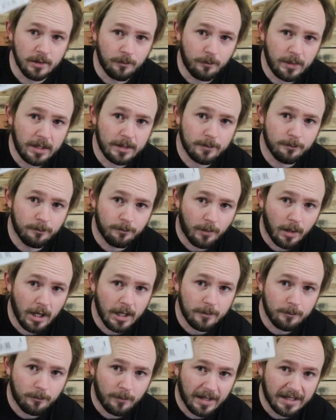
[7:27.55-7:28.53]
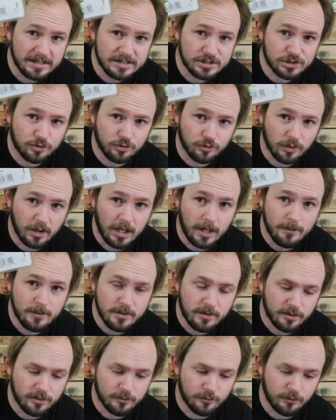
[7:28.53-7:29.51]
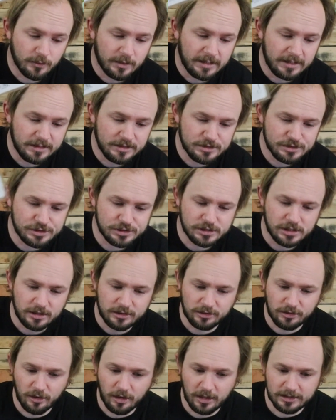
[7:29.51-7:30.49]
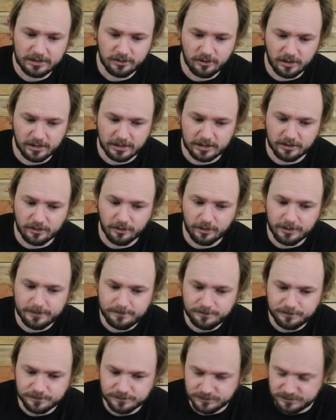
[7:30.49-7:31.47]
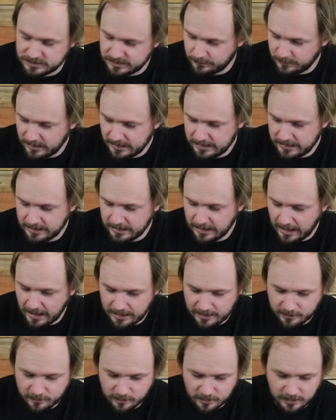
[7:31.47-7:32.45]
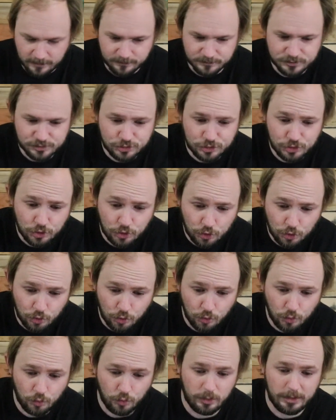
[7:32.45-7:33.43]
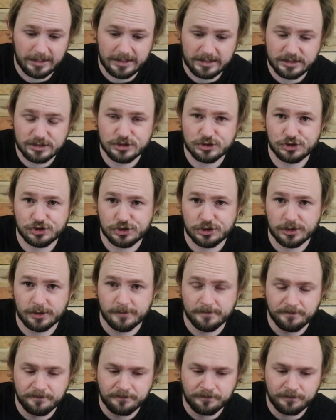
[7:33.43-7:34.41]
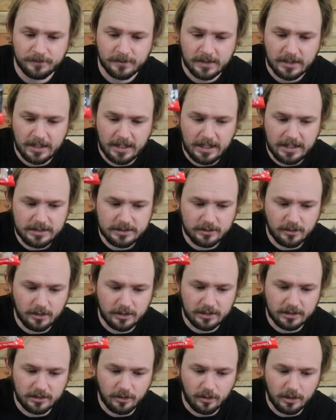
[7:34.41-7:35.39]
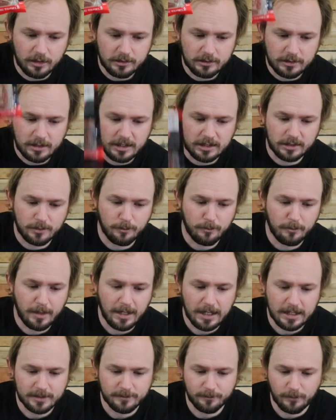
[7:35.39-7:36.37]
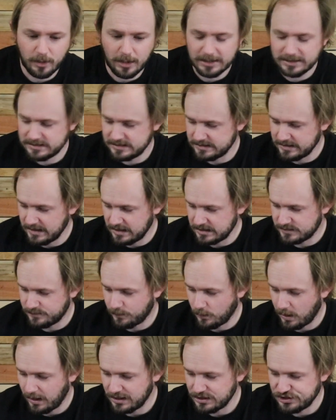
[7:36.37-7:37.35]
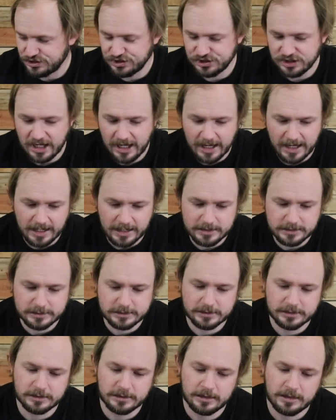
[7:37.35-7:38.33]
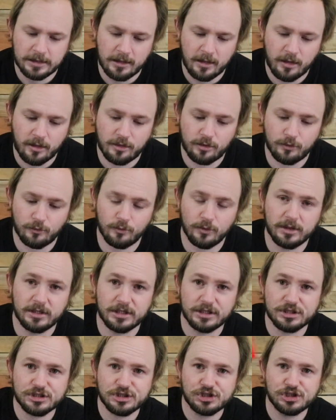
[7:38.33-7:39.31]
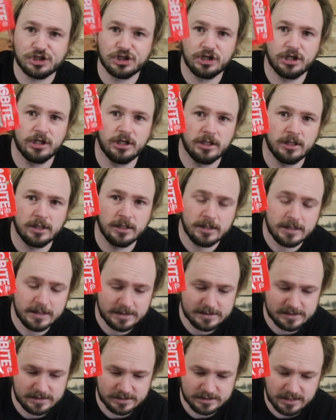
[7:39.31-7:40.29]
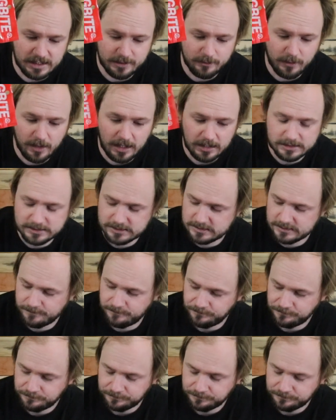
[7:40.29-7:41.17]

Big Bite Baits Grub 3-inch, $9.99. Damiki A Grub 2-inch. $8.99, and the Mag Bite Snatch Bite Shad 3-inch, $16. So